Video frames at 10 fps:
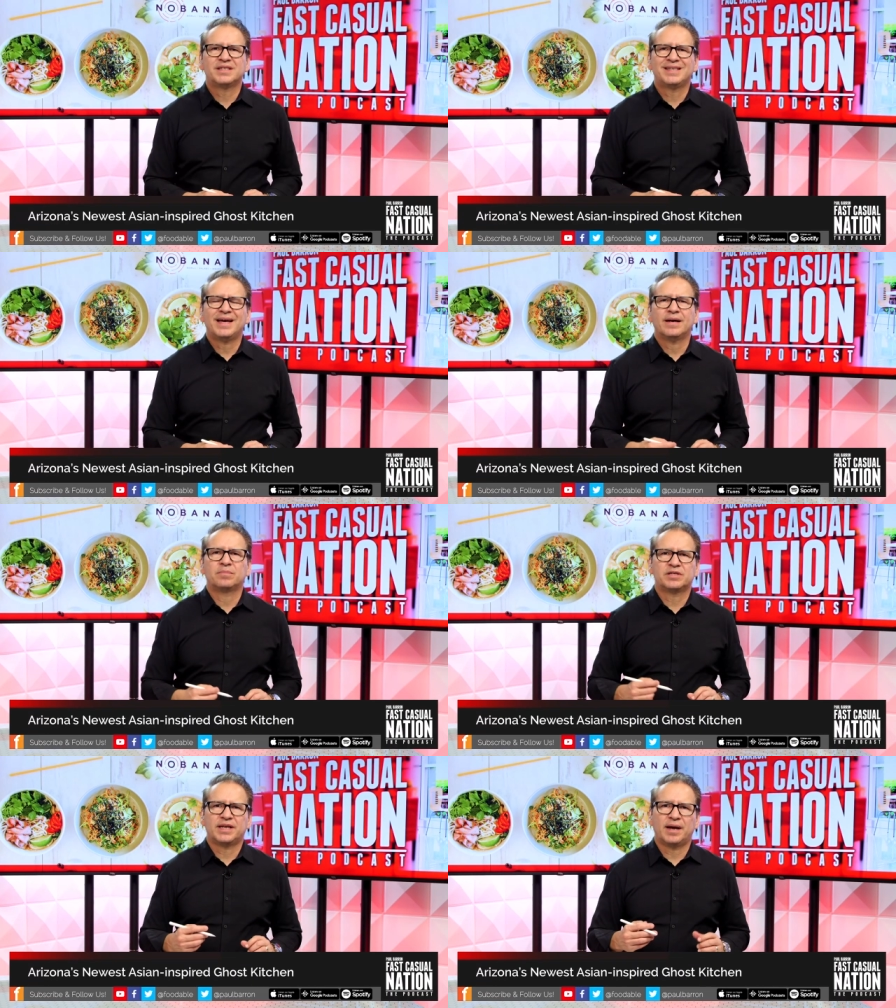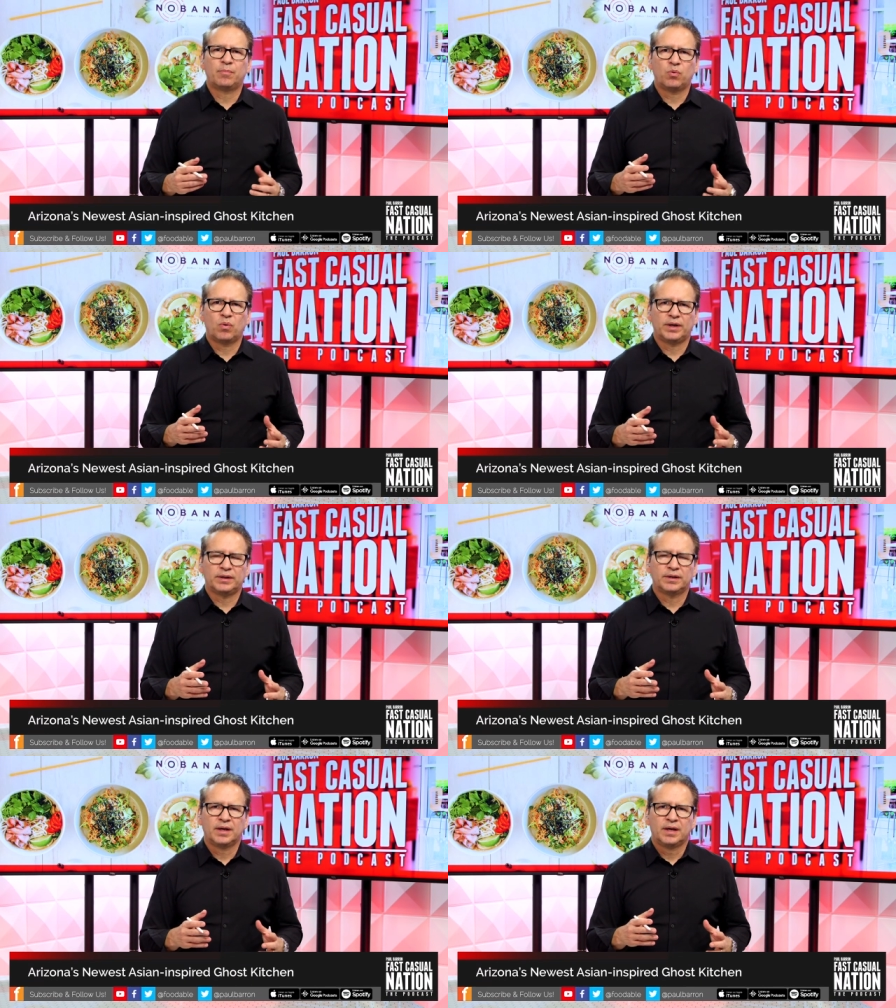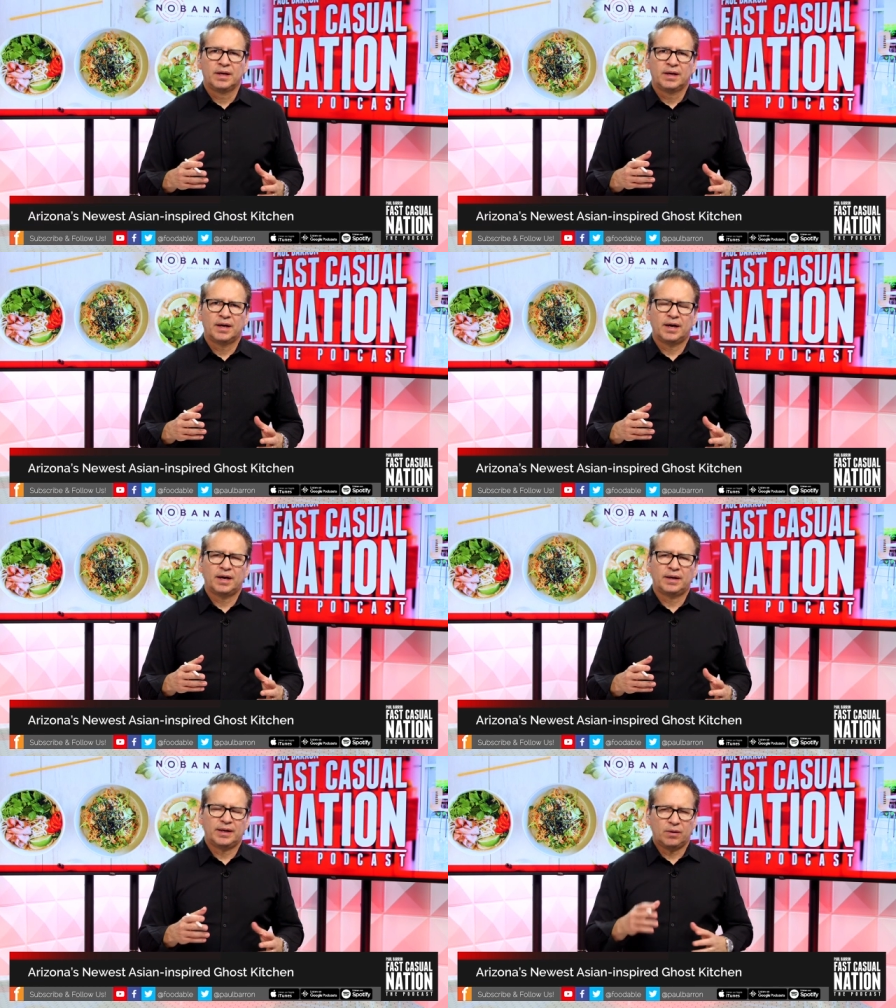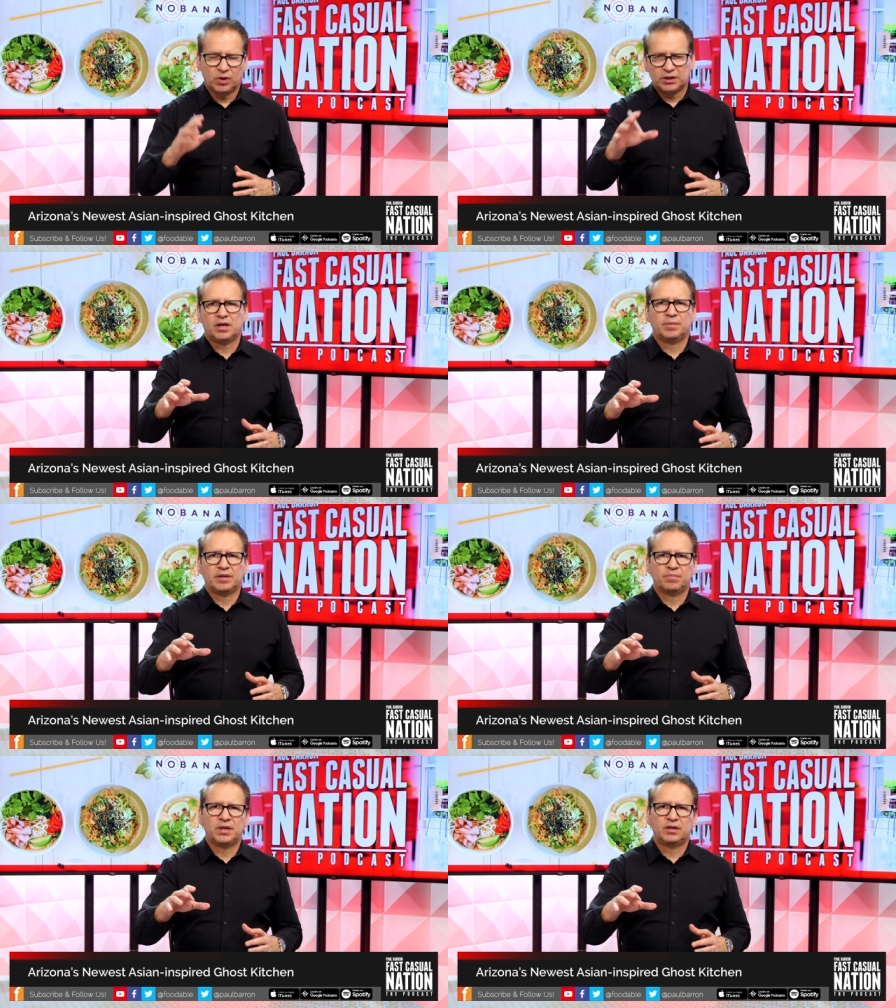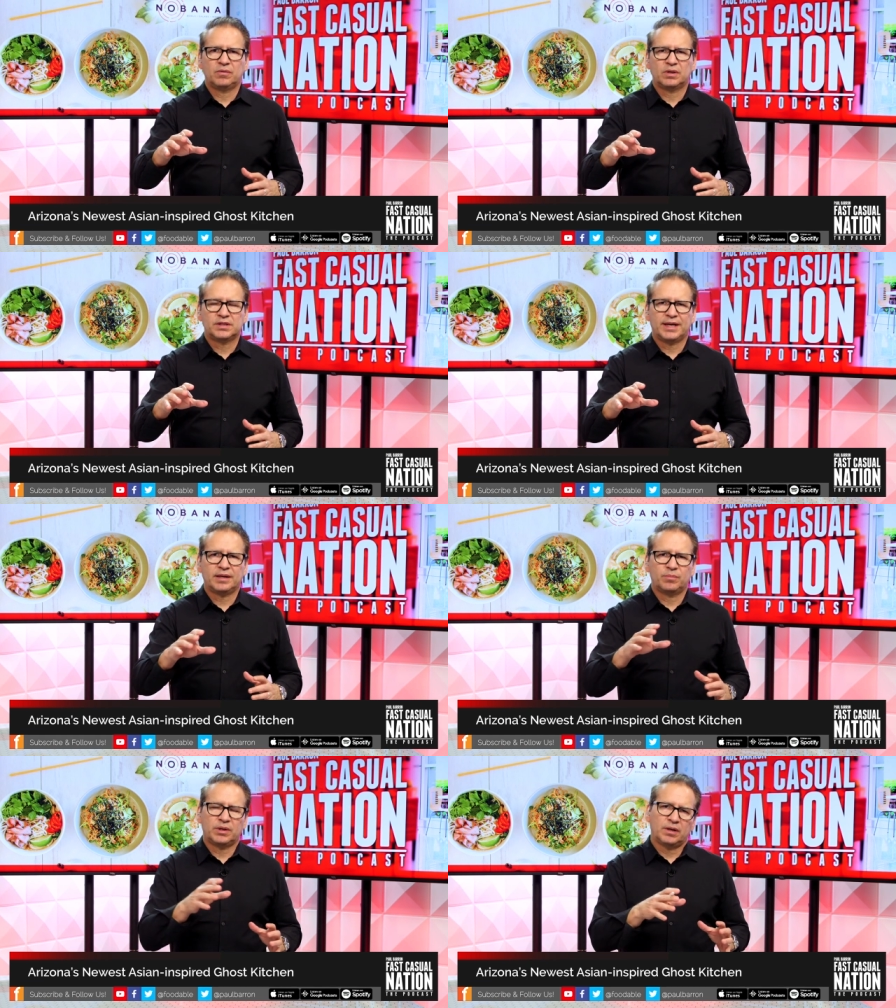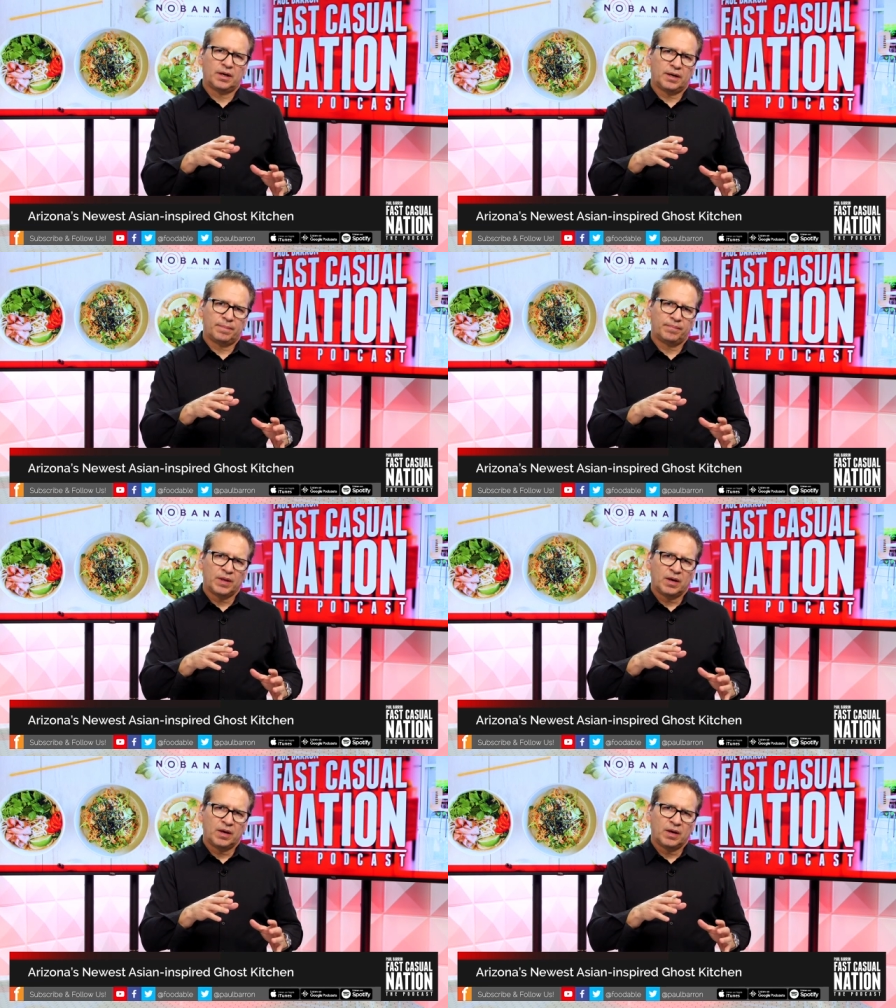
a setup standpoint, uh, and I want to talk about the menu in a second, but um, yeah.